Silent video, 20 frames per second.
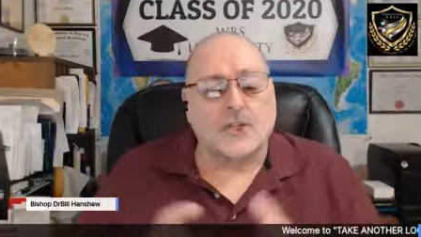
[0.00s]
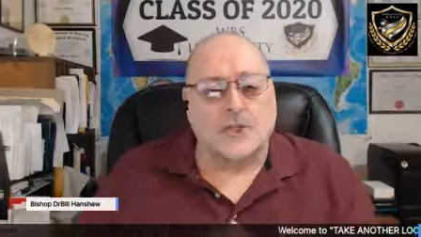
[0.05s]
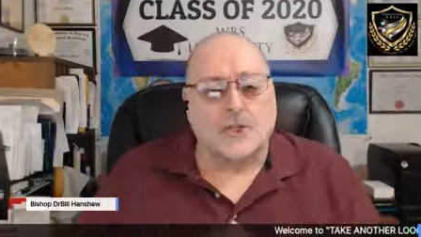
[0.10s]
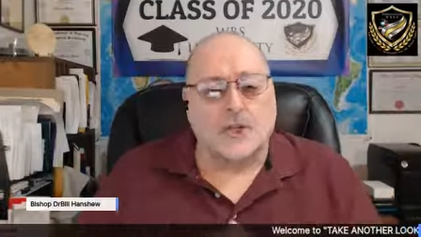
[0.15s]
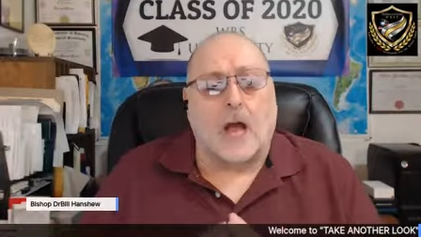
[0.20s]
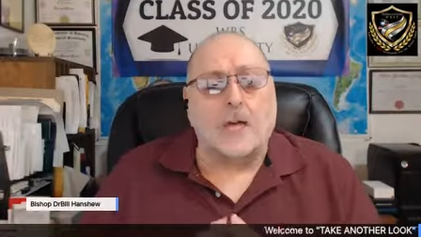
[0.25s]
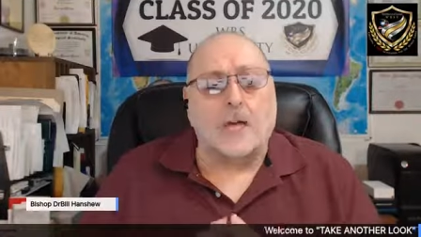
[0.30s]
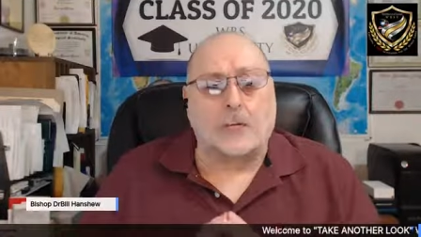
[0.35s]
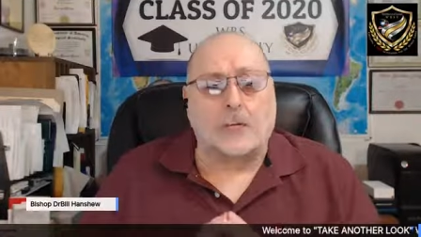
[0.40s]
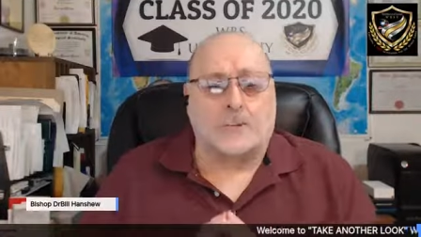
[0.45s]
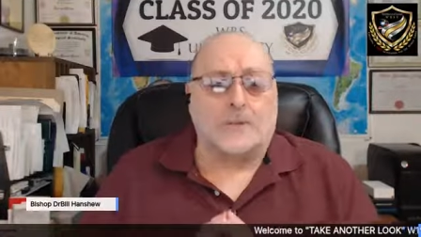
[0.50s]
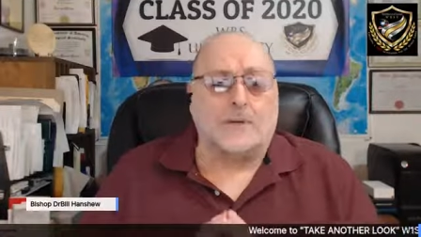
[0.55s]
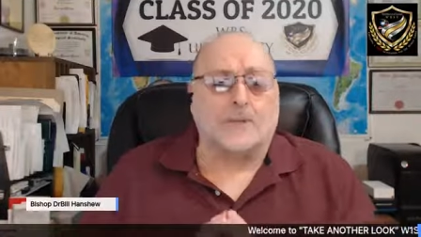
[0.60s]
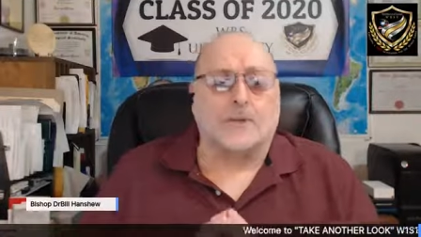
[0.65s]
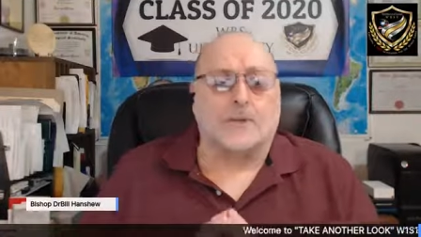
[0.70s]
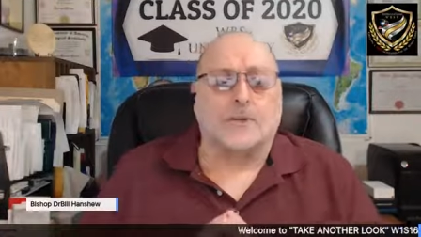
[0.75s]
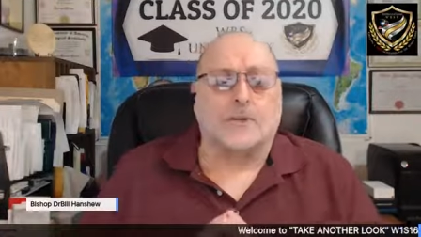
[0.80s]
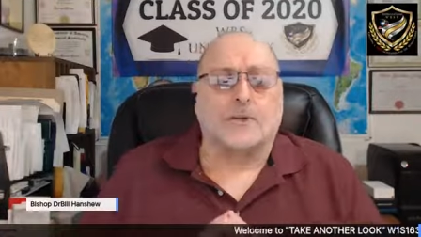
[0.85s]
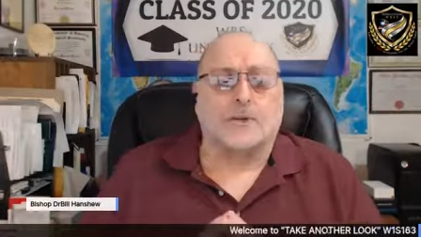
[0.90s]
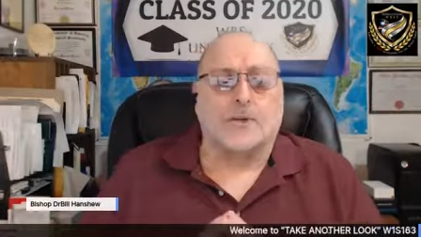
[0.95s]

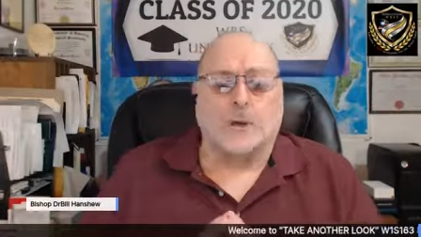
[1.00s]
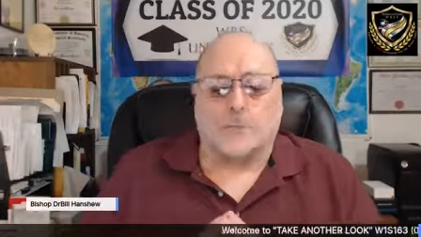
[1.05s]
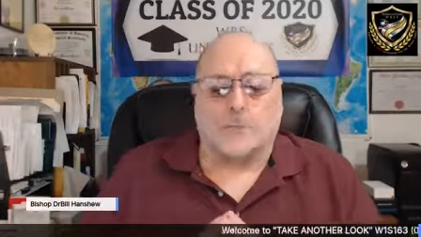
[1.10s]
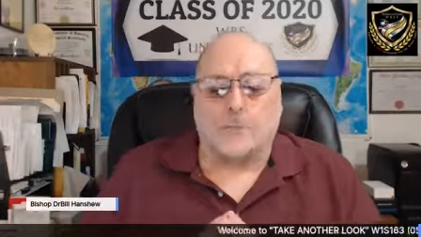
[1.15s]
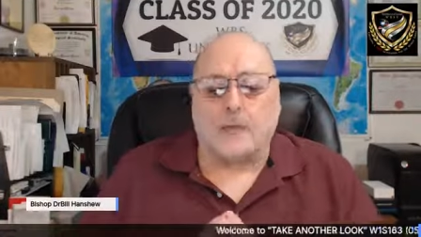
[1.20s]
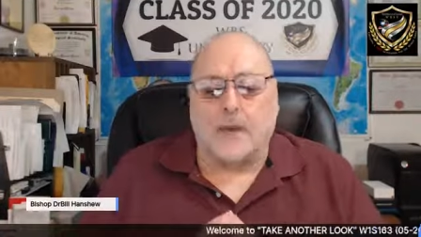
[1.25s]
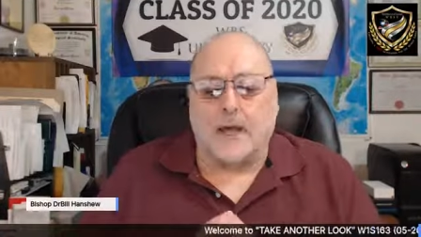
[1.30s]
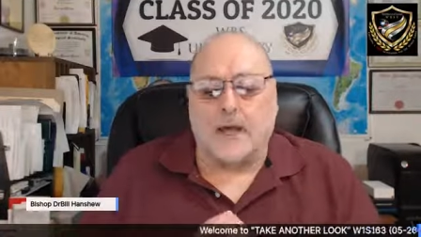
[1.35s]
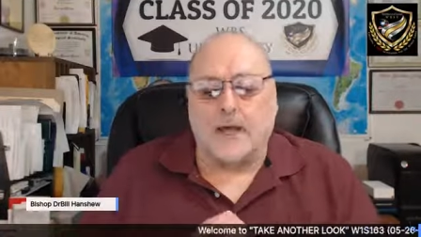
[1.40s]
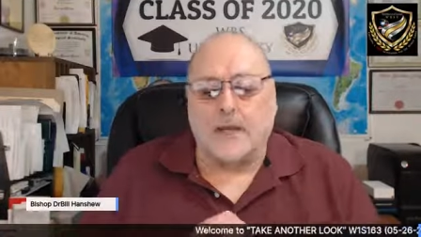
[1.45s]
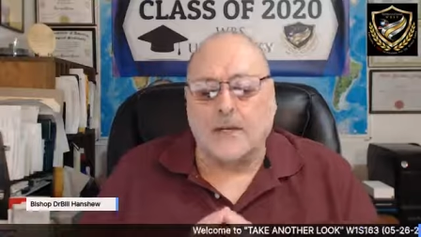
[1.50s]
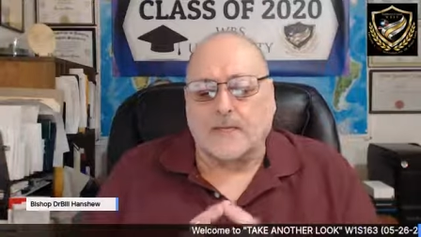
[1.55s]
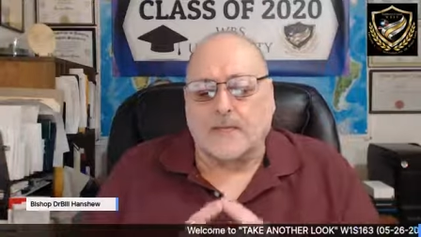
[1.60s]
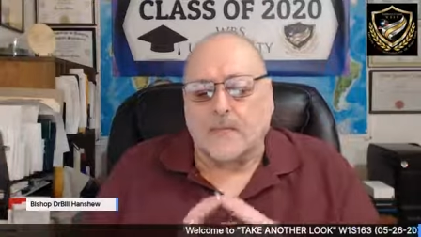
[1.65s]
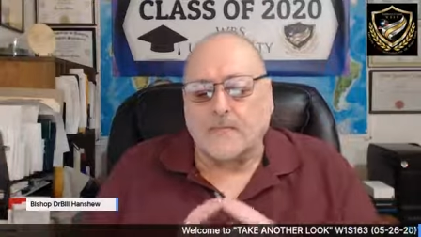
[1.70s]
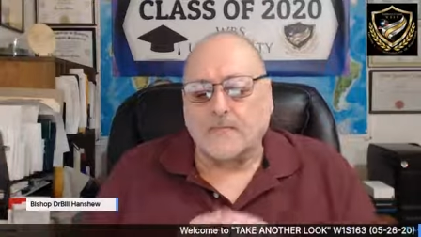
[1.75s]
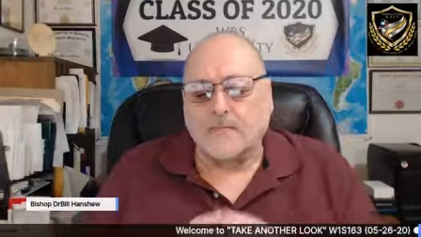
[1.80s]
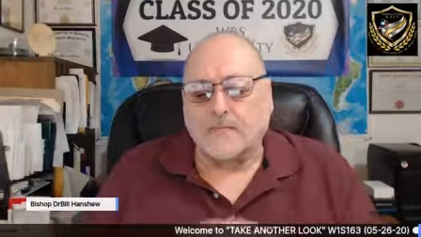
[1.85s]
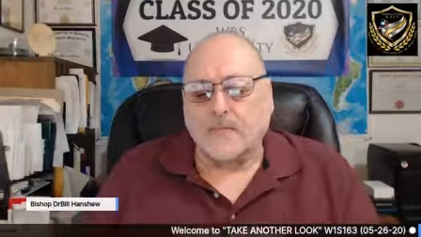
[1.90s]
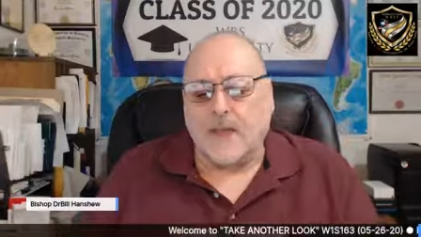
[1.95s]
judgment that took place
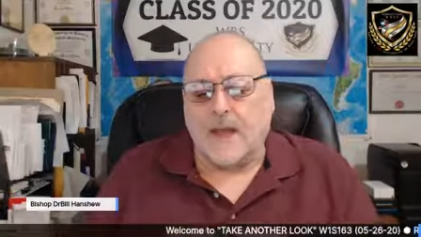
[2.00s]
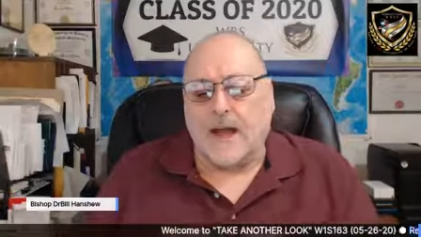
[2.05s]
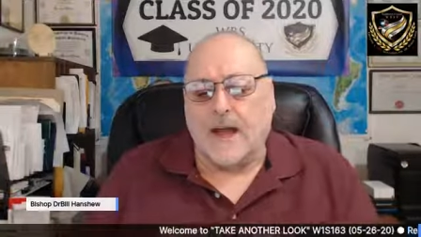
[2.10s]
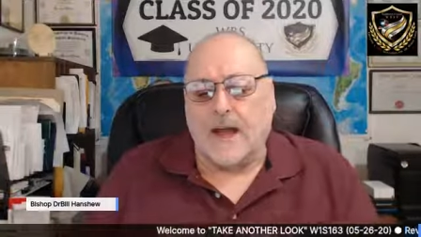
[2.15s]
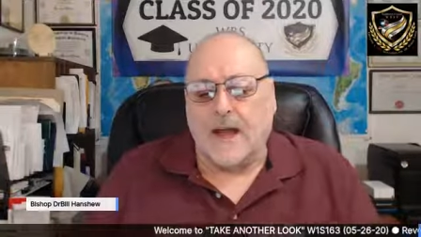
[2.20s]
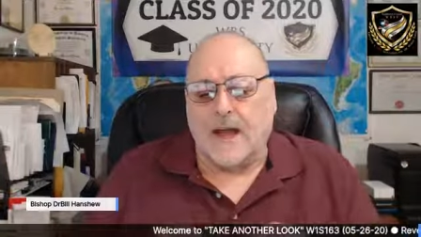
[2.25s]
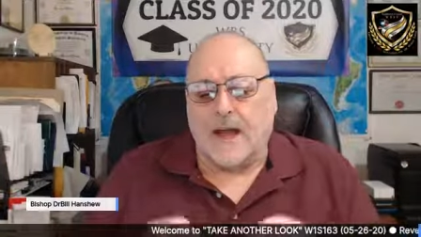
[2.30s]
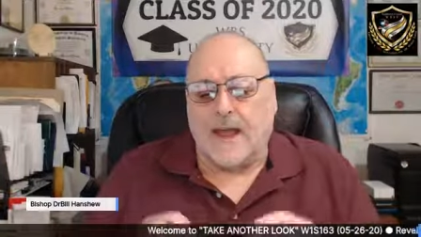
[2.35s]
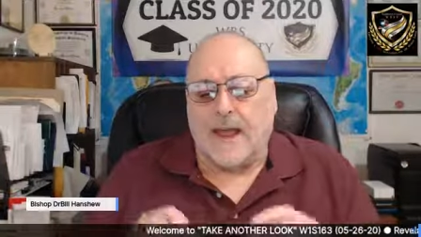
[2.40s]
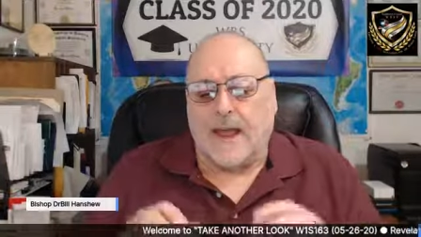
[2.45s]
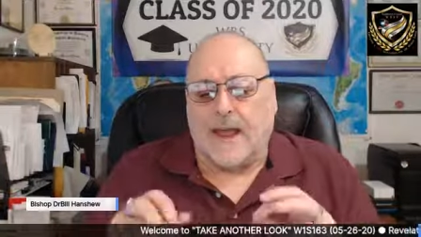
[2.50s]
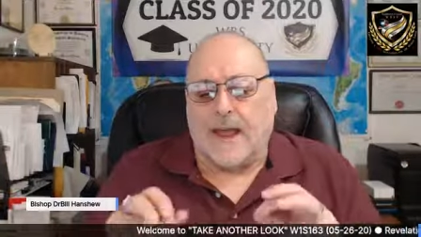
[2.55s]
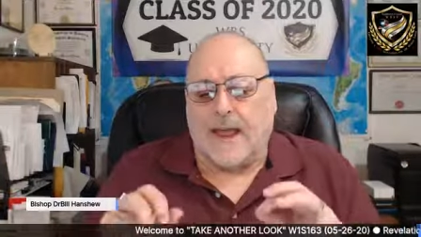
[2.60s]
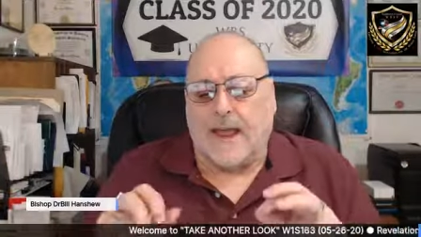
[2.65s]
uh,